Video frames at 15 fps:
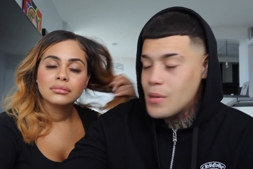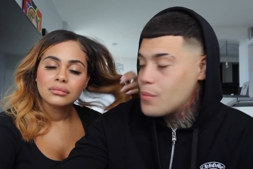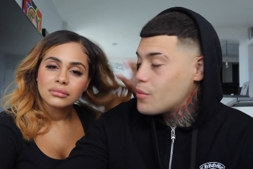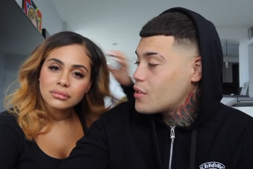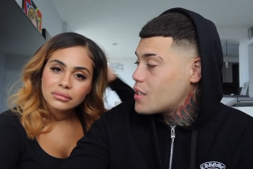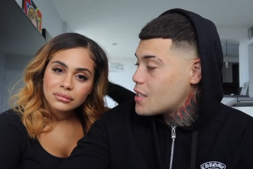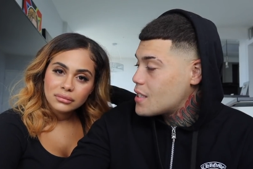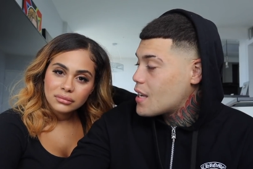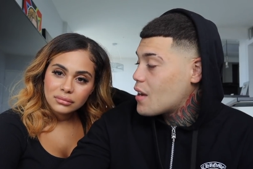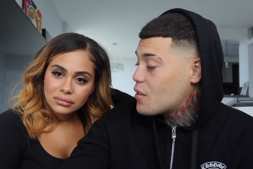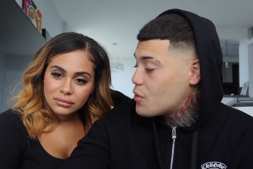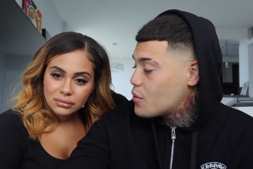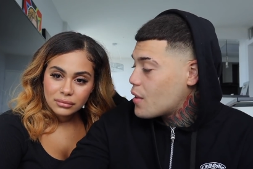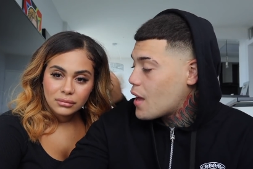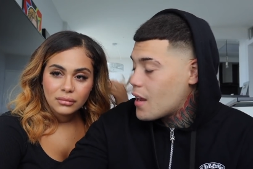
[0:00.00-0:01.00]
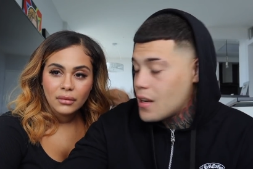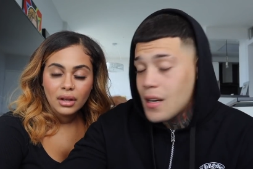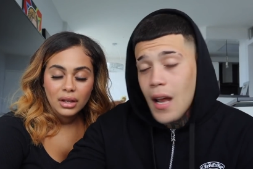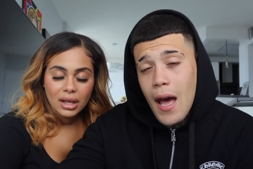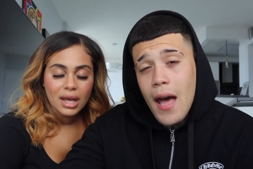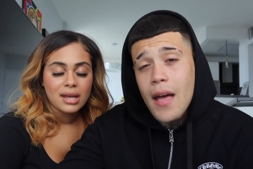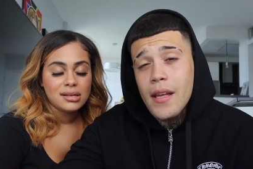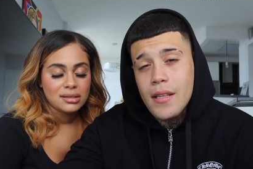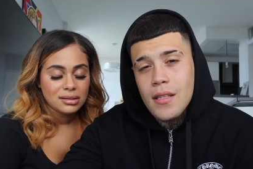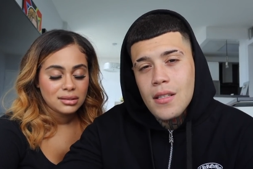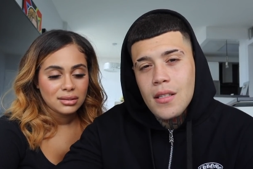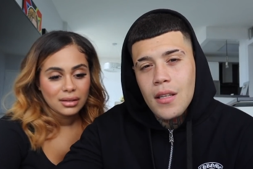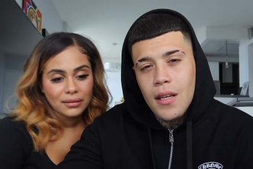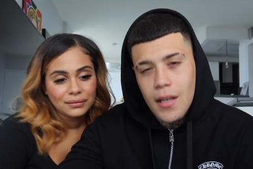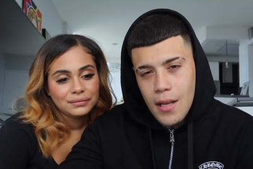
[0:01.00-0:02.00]
Speaker 1: people to tell you that it
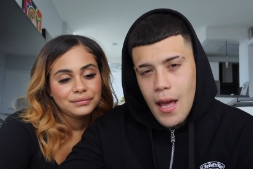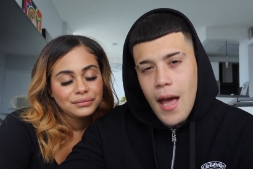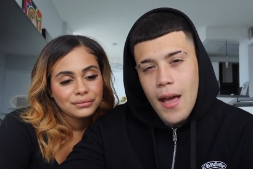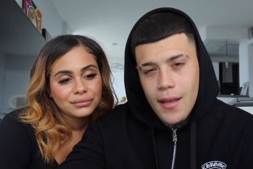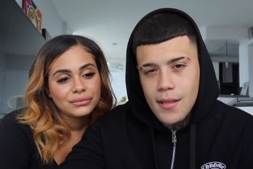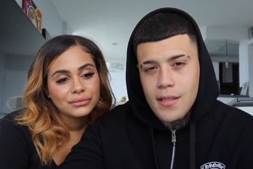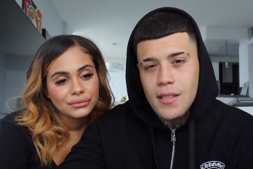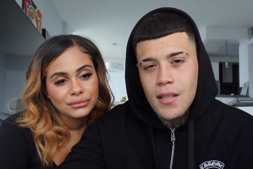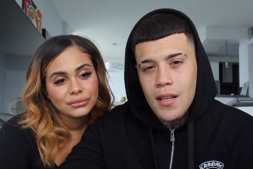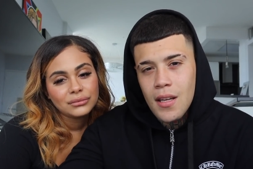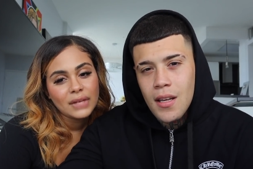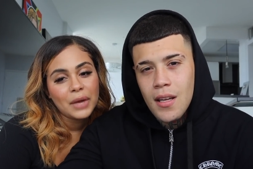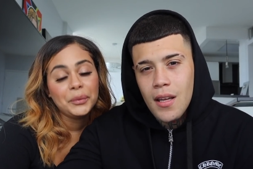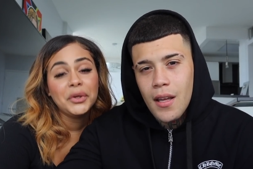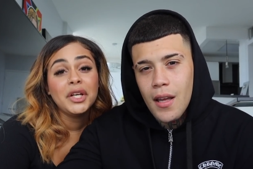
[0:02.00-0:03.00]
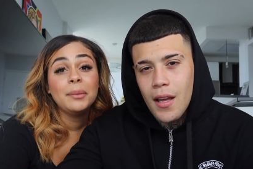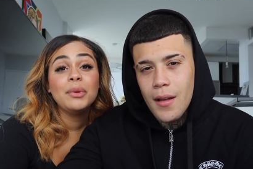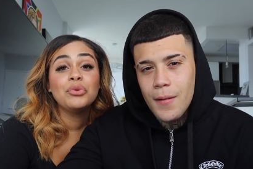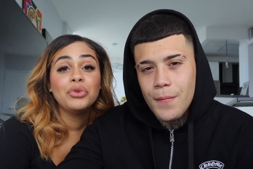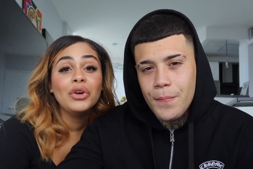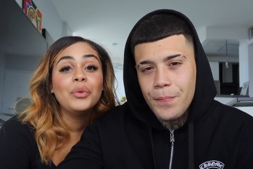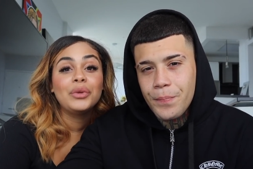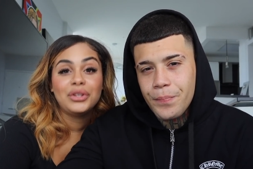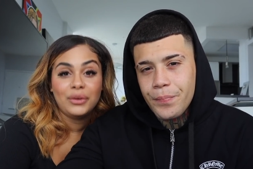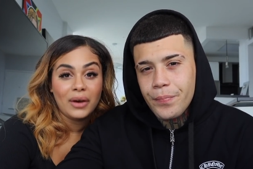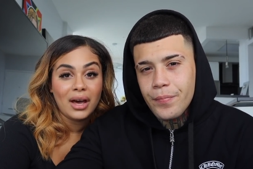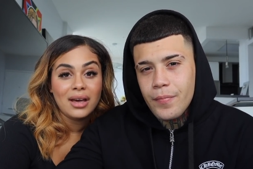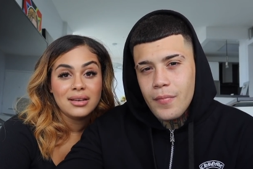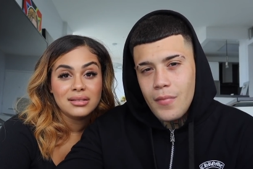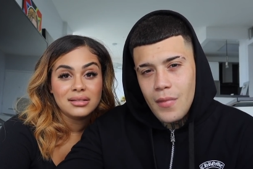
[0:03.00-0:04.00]
has. It has.
Speaker 2: And we're gonna be real with you
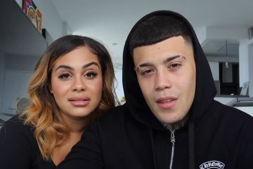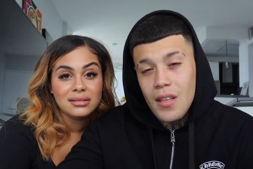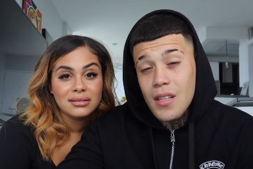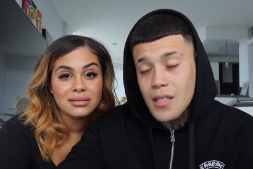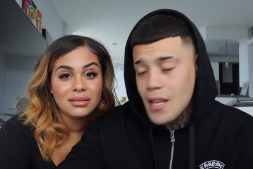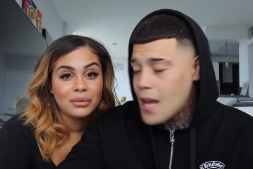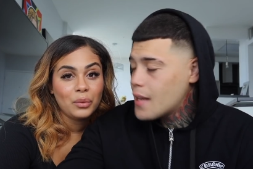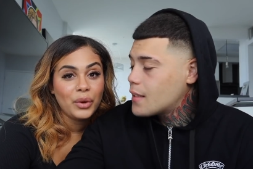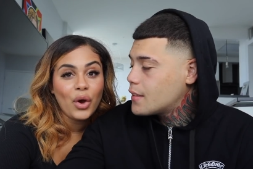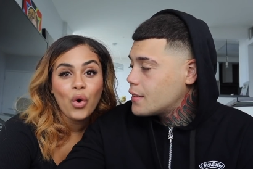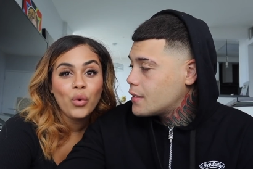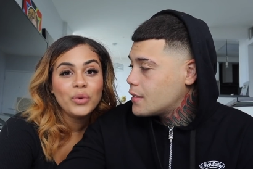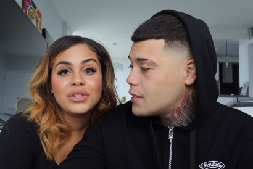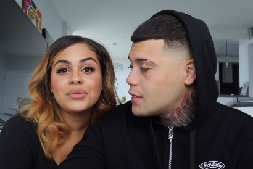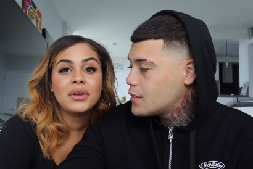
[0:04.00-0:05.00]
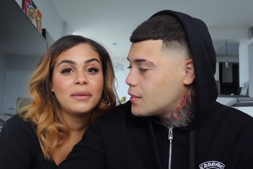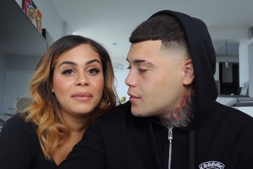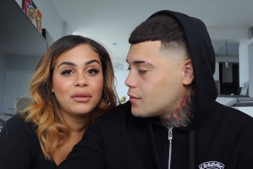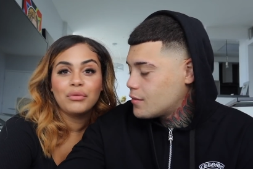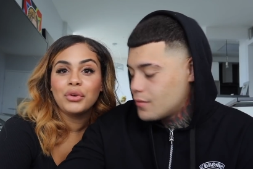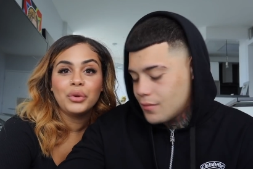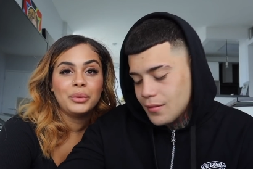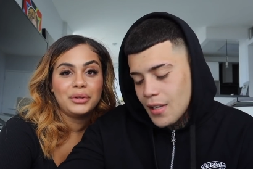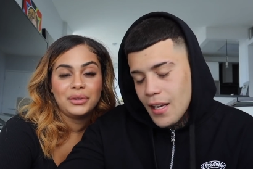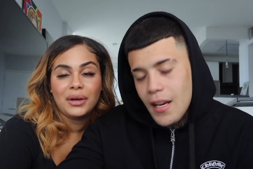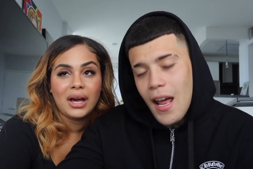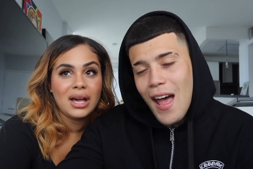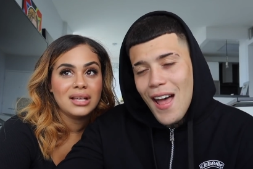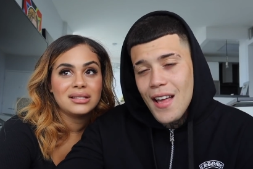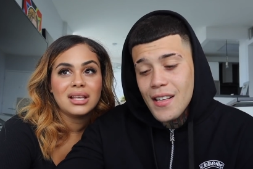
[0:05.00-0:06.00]
guys. Exactly. We always want to be real with it
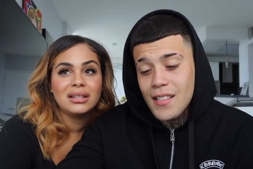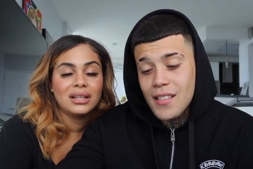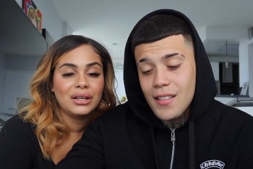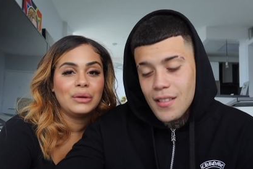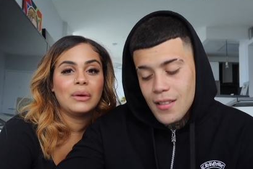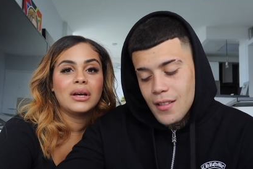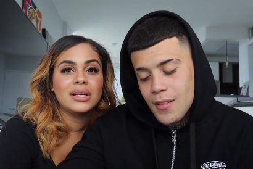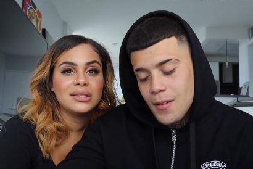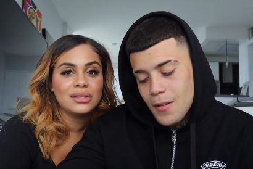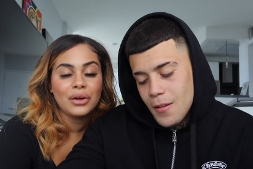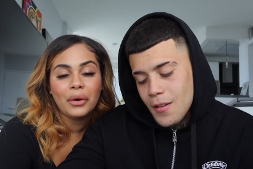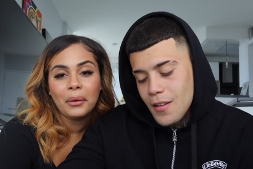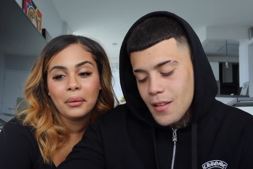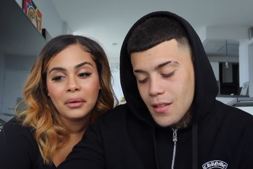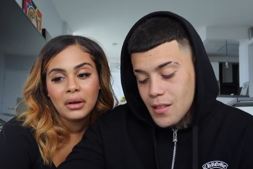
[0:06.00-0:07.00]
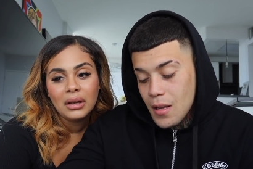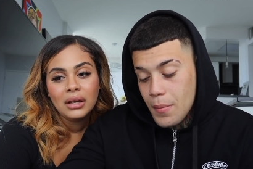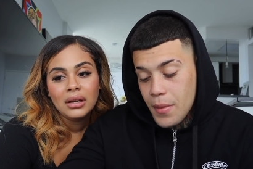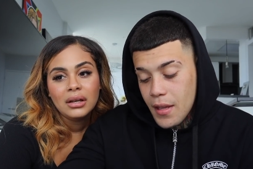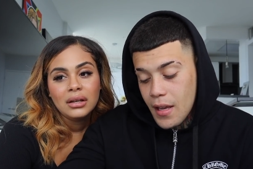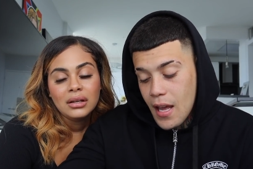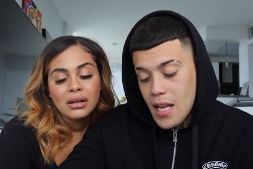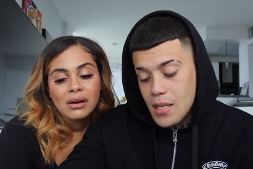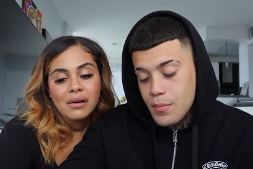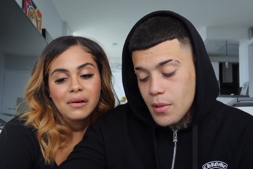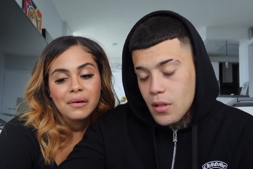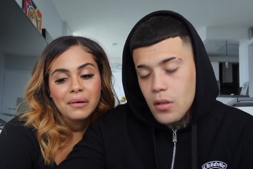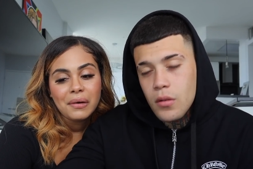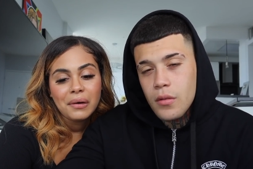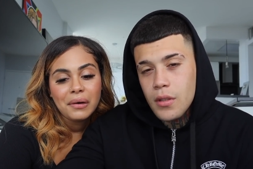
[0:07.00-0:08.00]
you guys and let you guys know.
Speaker 1: Something has
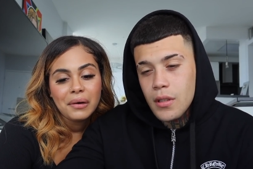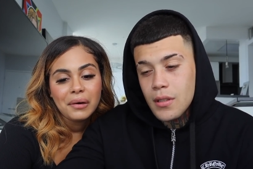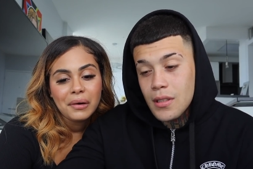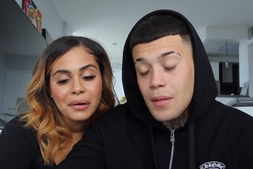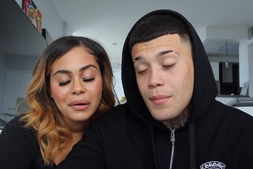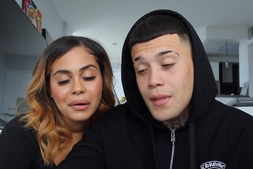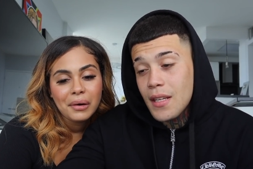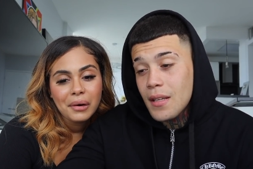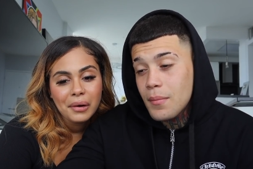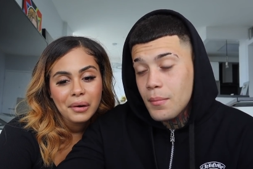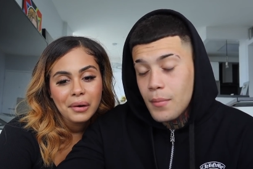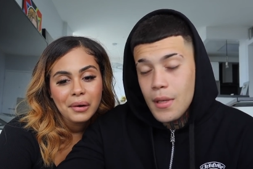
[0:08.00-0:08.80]
been going. Something